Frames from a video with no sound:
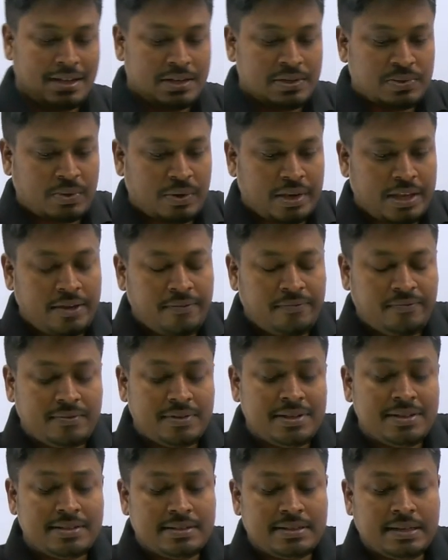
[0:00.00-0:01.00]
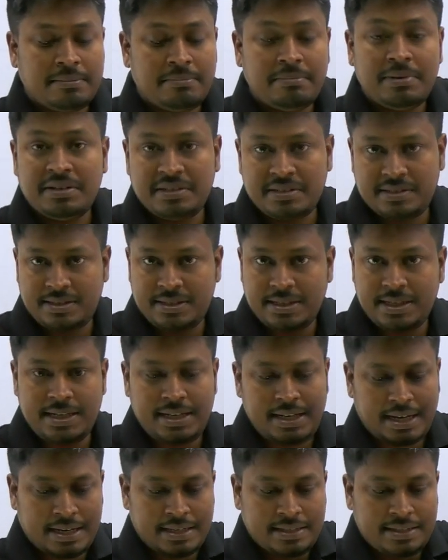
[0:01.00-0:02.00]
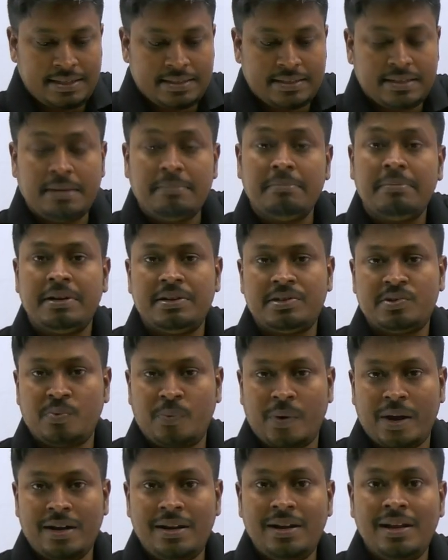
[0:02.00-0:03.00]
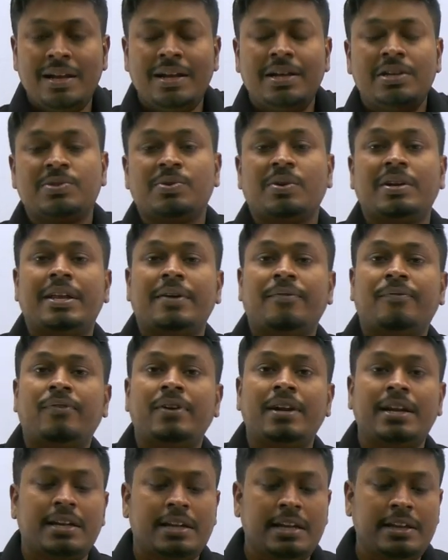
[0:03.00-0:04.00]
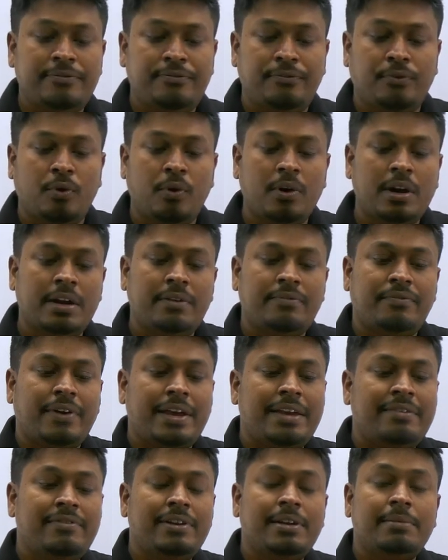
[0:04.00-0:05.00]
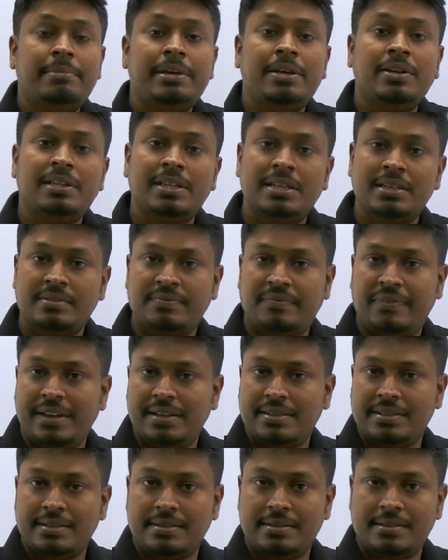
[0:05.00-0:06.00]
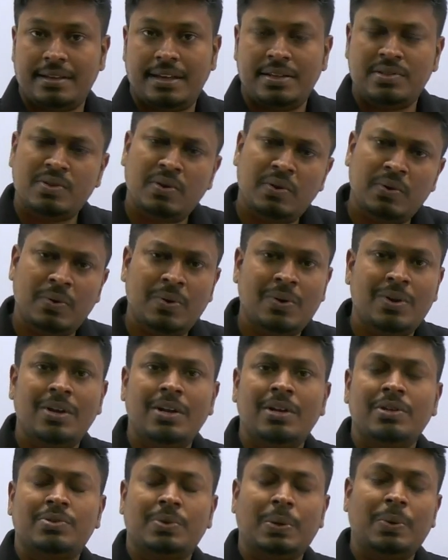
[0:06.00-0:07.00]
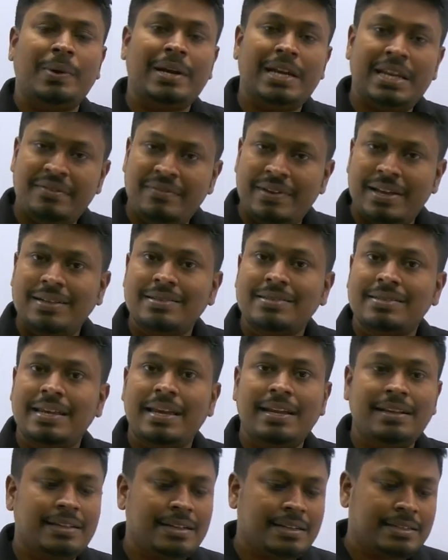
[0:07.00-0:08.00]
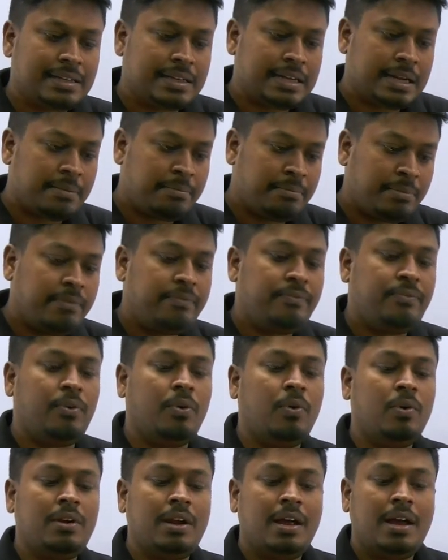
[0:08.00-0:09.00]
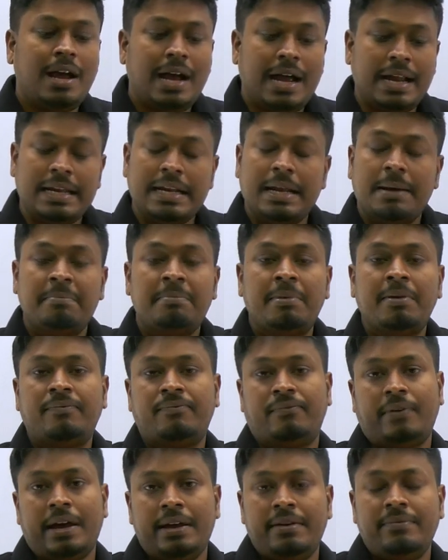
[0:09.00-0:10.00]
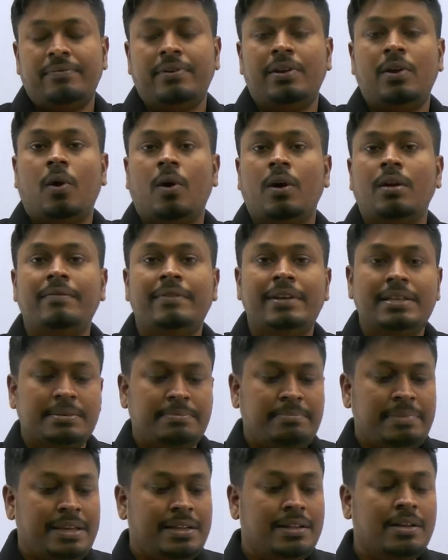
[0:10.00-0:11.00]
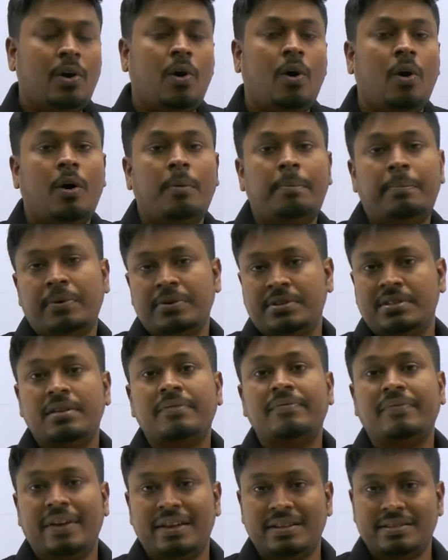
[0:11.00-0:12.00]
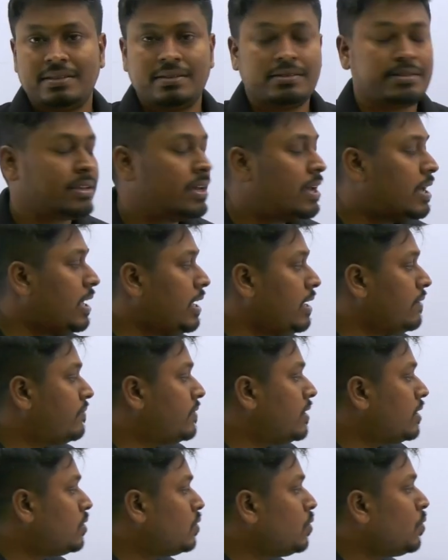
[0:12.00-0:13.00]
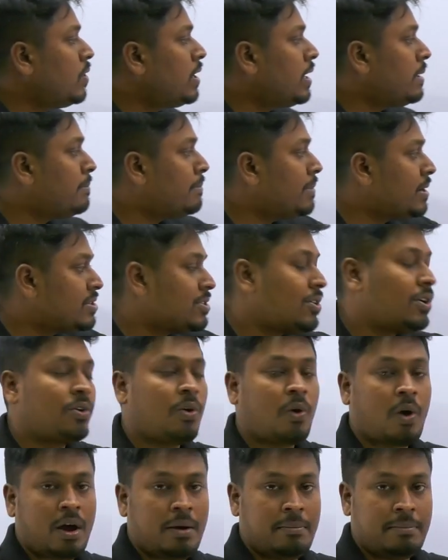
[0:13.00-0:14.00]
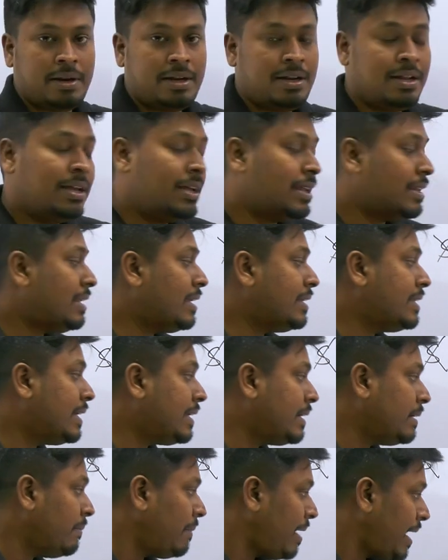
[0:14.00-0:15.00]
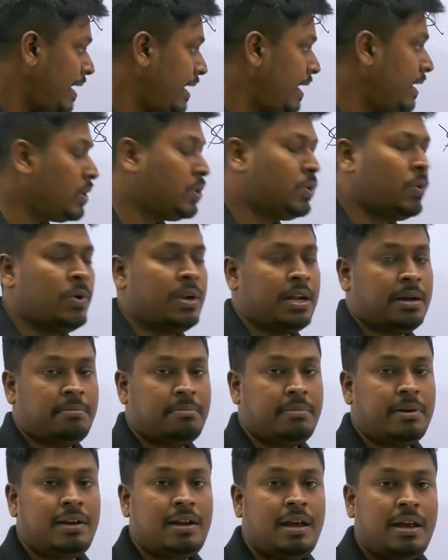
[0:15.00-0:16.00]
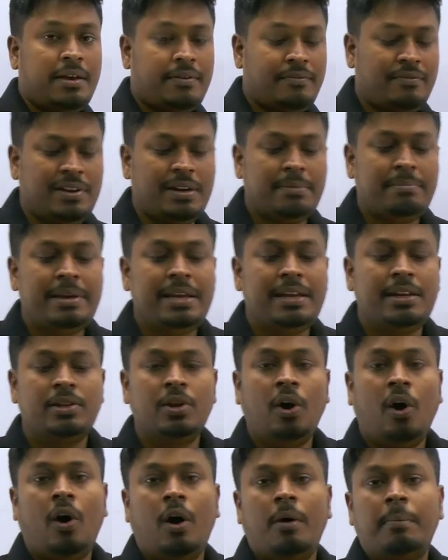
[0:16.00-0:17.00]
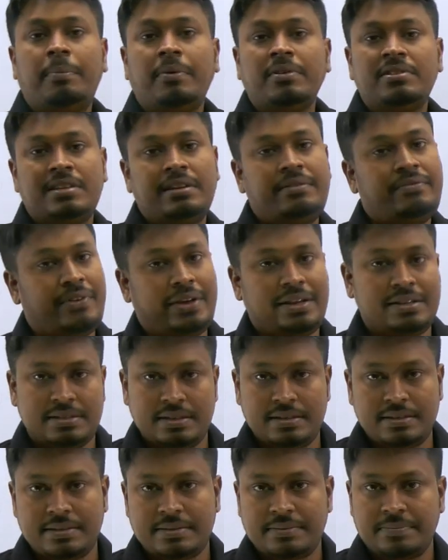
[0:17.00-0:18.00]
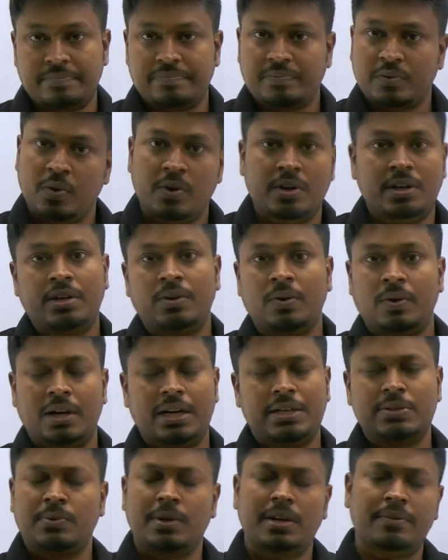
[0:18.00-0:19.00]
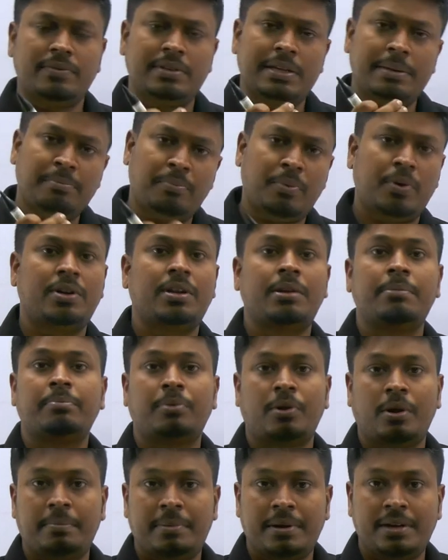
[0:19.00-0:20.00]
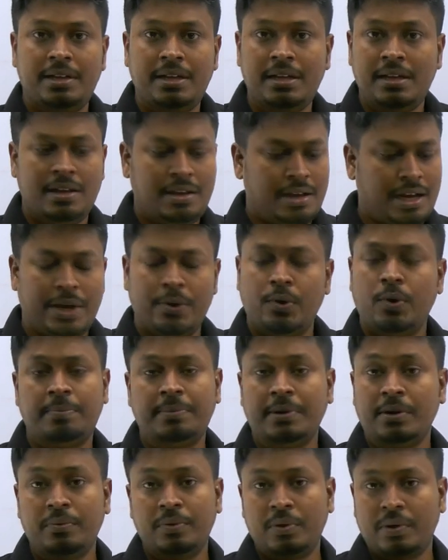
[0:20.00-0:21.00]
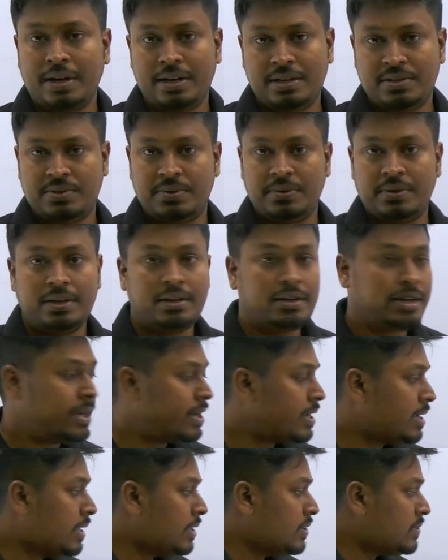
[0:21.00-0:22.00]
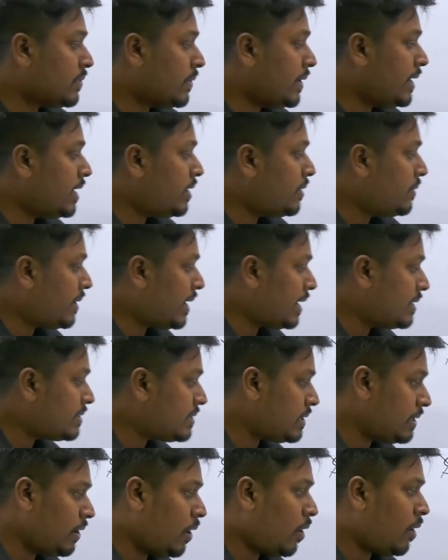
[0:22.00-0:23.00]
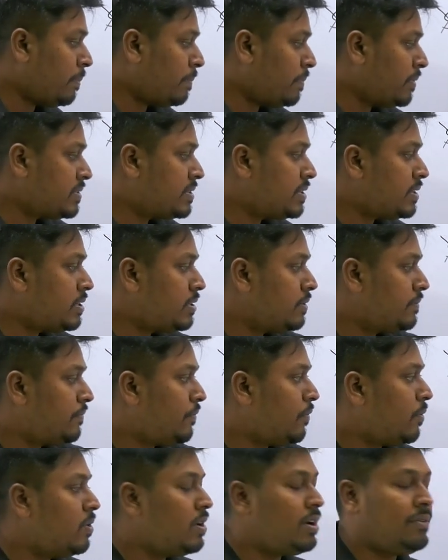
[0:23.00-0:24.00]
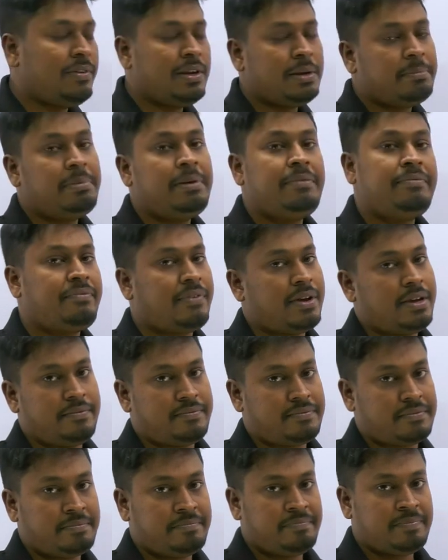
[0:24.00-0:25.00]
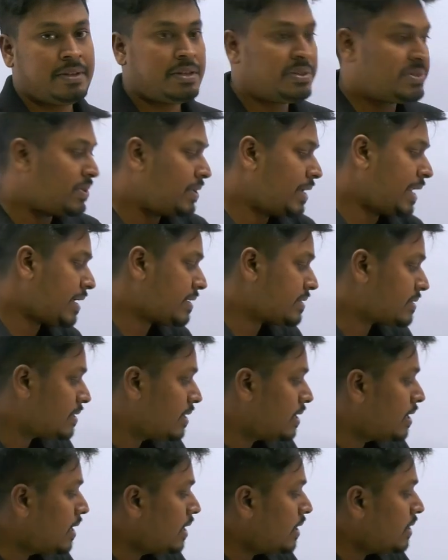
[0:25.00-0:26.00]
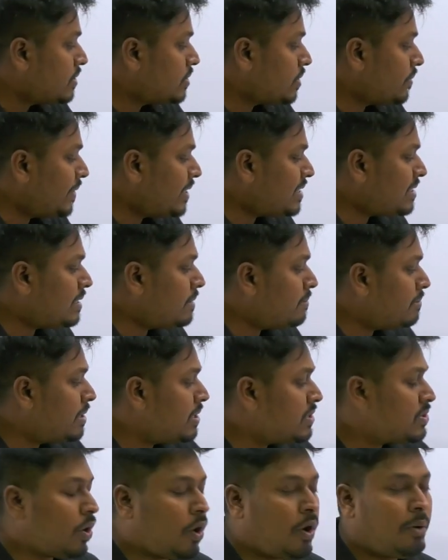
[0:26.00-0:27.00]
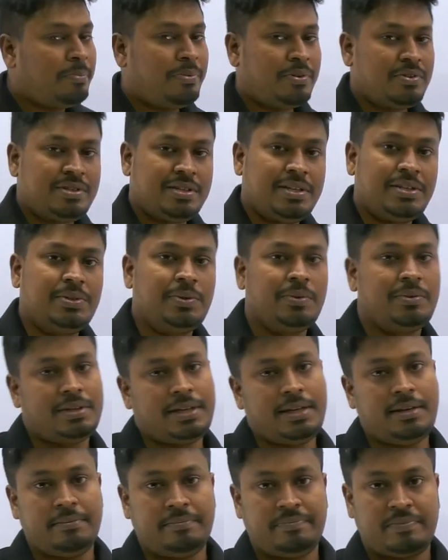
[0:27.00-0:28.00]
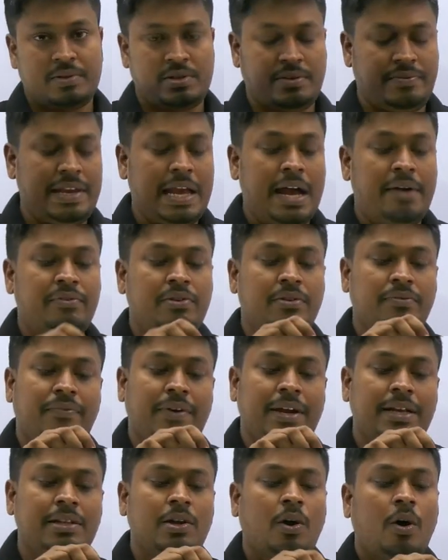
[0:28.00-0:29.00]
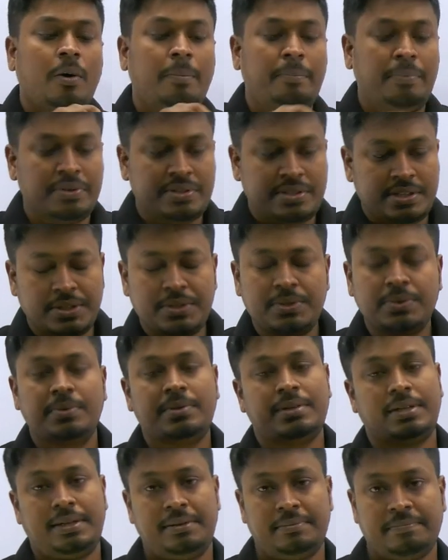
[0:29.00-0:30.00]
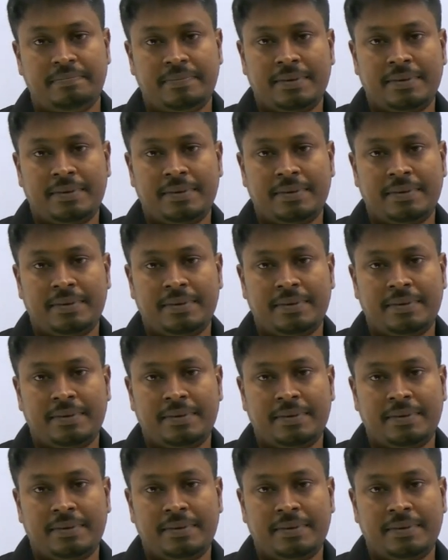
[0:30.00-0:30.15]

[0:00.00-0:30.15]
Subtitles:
So if this number is 3 and this number is 1, so definitely 4 and 5 will be in this faces. Yes or no? So only we are saying that the number 4 and number 5 will always be the opposite faces. If the two numbers are common, then the remaining two number will be in the opposite faces. Got it on? It's one of the important property. I hope now you understood it, right? So here you can say opposite to 4 will be 5. So next, so which number is opposite to 3? So we have to find the opposite to 3.